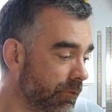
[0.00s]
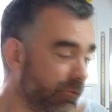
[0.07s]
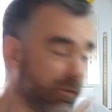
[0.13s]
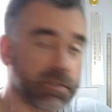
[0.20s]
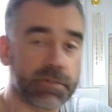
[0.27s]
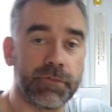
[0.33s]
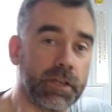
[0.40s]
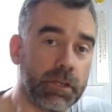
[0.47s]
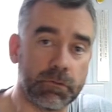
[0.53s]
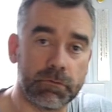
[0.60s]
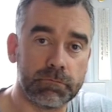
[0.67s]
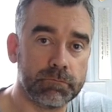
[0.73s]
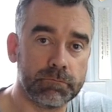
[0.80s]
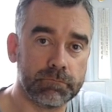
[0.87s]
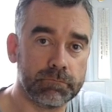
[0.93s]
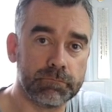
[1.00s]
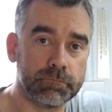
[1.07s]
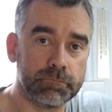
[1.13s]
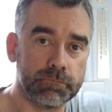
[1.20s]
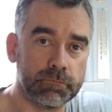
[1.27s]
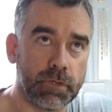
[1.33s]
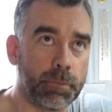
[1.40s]
first video
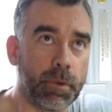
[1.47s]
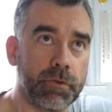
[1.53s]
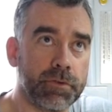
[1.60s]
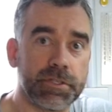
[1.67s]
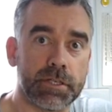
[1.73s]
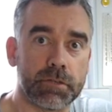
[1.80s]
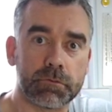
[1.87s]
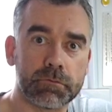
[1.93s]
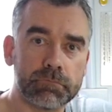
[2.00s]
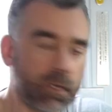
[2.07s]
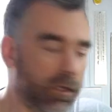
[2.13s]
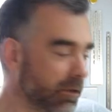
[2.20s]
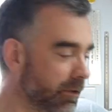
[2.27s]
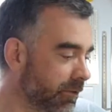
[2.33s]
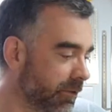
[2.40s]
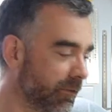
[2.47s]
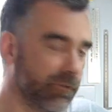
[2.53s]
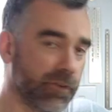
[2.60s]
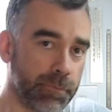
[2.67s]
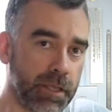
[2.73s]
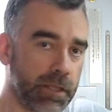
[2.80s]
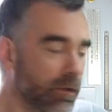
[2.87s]
about a Zero,
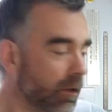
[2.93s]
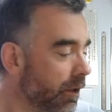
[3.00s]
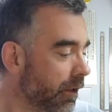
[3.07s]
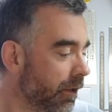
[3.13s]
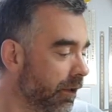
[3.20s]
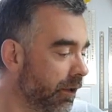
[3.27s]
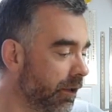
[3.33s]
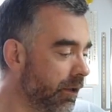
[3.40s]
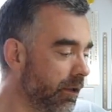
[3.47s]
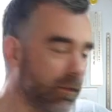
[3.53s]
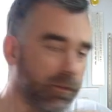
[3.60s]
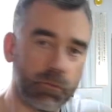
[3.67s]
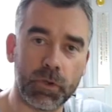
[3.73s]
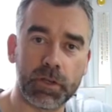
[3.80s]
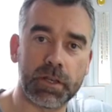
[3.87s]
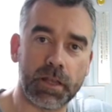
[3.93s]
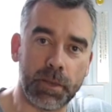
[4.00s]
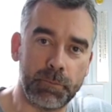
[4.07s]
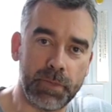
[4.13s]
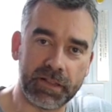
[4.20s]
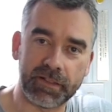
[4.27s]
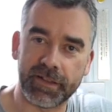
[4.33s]
for me, the one
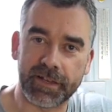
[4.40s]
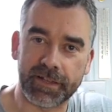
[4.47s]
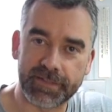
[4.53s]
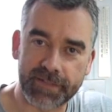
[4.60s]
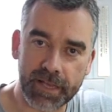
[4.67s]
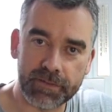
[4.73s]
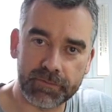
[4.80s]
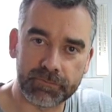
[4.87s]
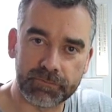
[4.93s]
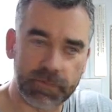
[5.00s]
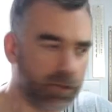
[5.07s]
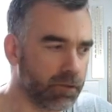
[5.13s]
that I built in a tent.